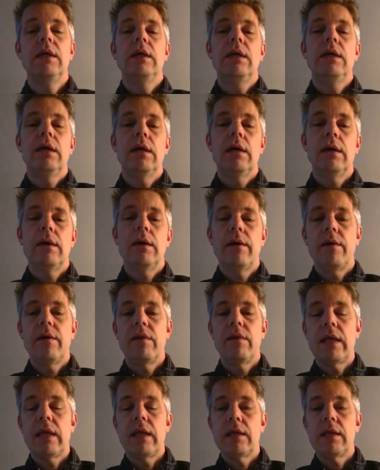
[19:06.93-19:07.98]

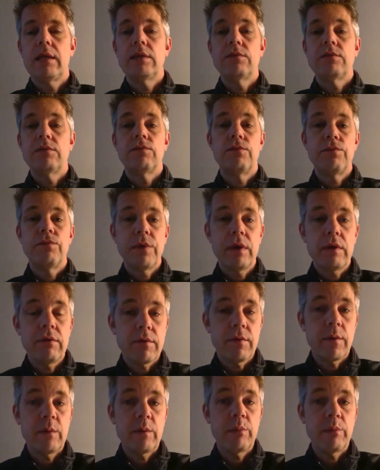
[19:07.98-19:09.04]
that it is very,
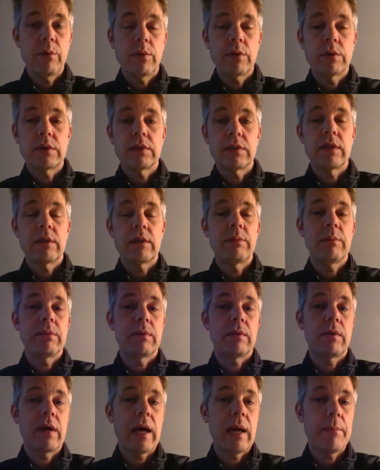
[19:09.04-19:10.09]
very important that
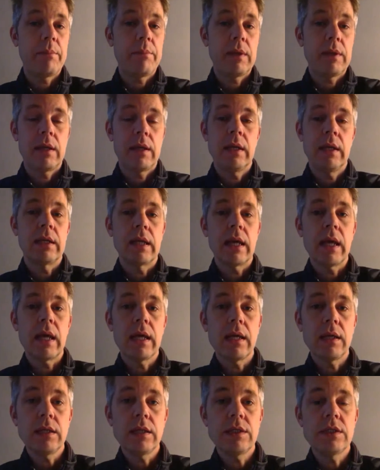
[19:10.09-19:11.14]
people are happy and
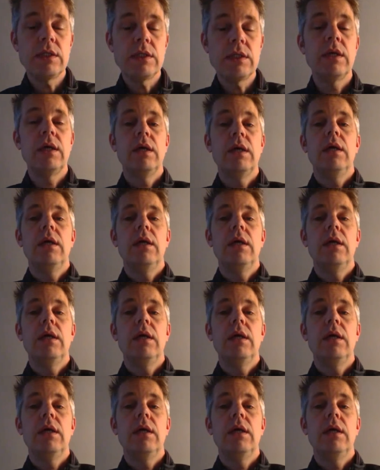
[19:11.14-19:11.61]
engaged.